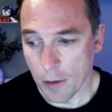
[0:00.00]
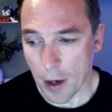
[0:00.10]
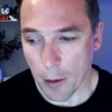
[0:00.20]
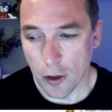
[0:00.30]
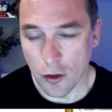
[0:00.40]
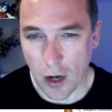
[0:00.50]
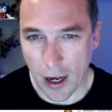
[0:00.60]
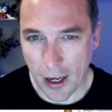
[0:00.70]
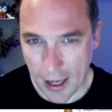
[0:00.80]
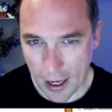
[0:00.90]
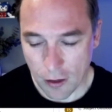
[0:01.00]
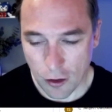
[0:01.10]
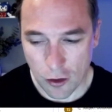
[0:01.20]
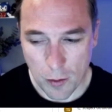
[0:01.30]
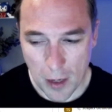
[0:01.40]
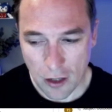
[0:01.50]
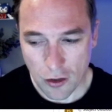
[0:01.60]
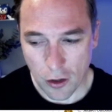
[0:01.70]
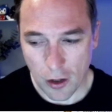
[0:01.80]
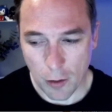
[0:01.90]
I'm going to try again just to make
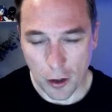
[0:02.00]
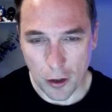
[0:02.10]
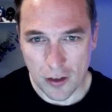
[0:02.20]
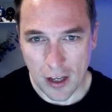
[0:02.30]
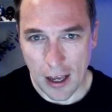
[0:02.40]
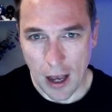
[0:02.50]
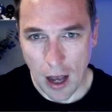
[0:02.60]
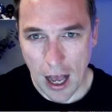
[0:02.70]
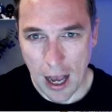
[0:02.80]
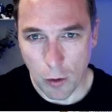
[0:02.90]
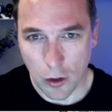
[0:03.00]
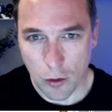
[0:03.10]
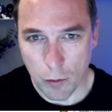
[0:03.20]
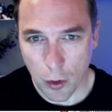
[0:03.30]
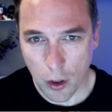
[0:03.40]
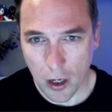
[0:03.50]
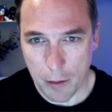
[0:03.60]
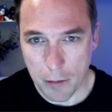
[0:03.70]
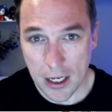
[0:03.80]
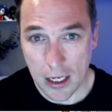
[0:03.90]
sure that we're going to say, I want to book a
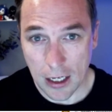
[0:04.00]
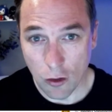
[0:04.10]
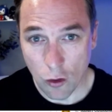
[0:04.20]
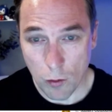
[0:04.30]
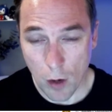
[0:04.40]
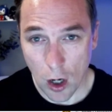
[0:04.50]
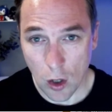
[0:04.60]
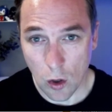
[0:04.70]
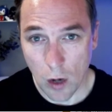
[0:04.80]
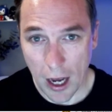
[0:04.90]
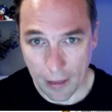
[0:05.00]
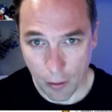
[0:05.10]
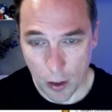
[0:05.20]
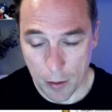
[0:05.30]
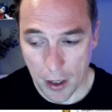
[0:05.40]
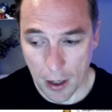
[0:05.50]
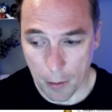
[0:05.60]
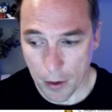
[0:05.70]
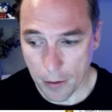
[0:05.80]
meeting tomorrow at 3 p.m.